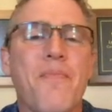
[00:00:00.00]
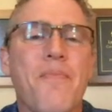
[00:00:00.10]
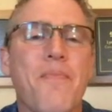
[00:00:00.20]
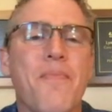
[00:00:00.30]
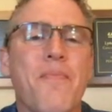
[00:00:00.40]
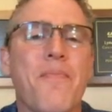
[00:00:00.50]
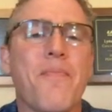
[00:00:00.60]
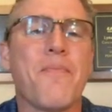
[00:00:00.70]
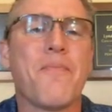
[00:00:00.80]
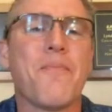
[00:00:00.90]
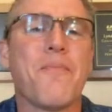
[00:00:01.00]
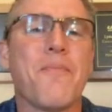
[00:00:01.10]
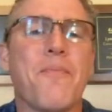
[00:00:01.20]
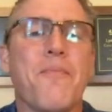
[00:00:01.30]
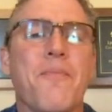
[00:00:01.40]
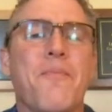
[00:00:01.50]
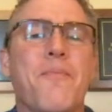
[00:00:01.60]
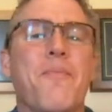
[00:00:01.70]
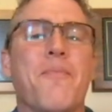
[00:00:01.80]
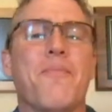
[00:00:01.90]

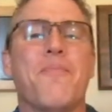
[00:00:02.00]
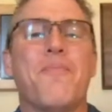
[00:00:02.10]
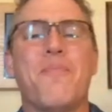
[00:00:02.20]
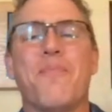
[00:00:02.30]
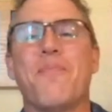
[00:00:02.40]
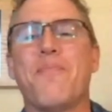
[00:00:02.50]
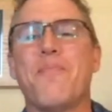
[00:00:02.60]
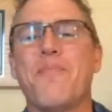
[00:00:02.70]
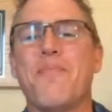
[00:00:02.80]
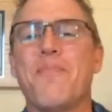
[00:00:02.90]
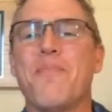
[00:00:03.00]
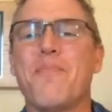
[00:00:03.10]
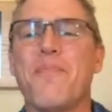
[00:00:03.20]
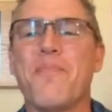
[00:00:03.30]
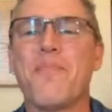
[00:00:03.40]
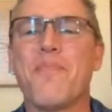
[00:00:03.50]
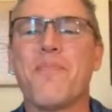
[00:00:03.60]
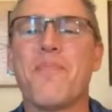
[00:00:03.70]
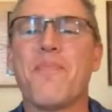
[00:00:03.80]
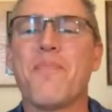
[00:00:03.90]

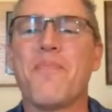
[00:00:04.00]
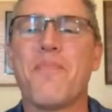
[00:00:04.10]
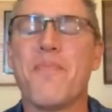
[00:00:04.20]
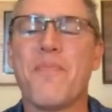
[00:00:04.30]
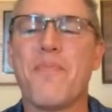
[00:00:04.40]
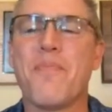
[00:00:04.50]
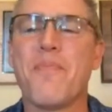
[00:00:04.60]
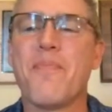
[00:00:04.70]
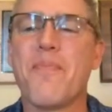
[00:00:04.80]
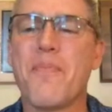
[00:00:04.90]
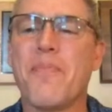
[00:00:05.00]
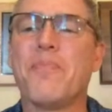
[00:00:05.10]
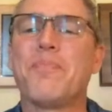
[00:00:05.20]
No words are spoken by the person on screen.